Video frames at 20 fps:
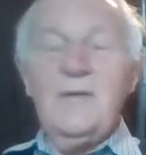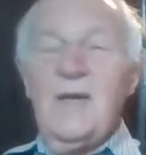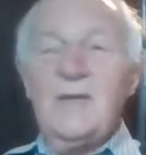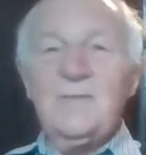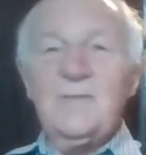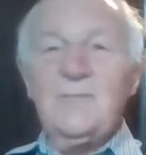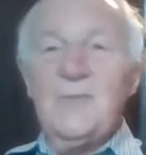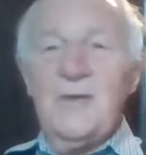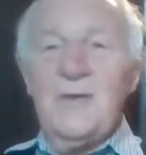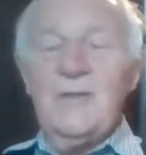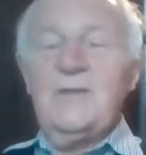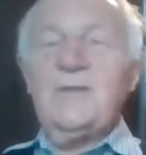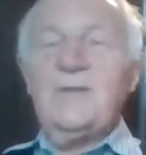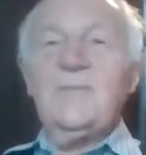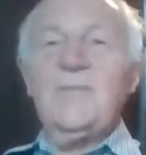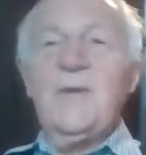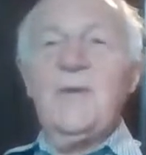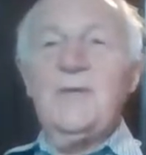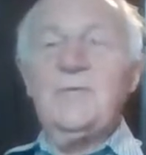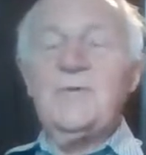brilliant
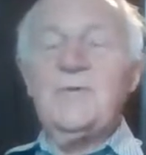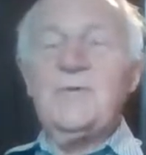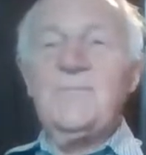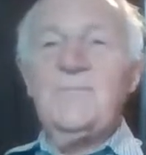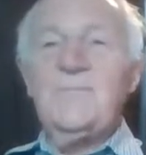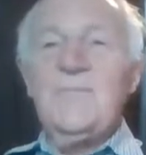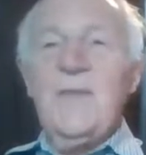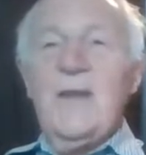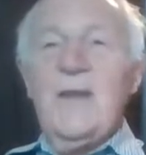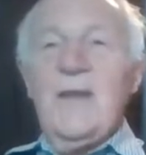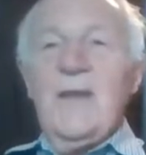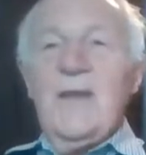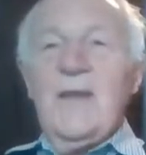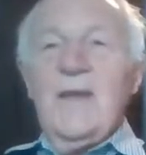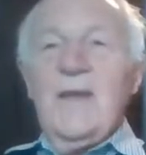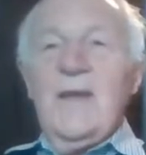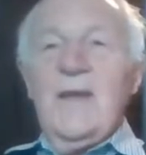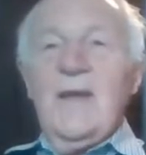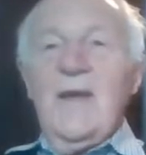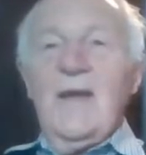approach,
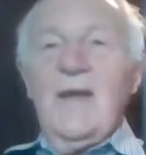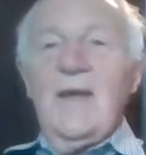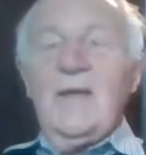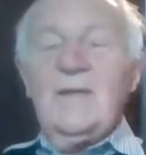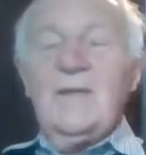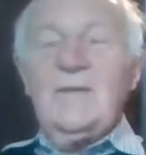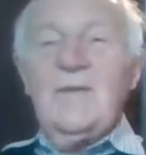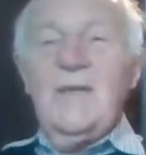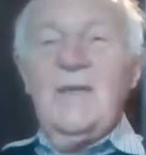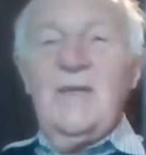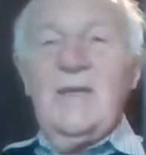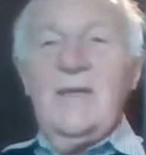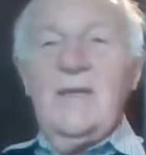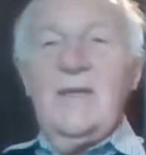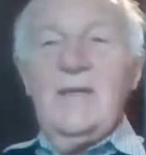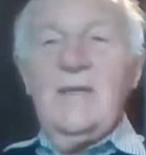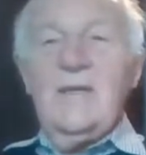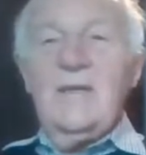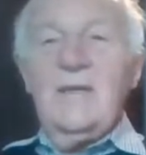and he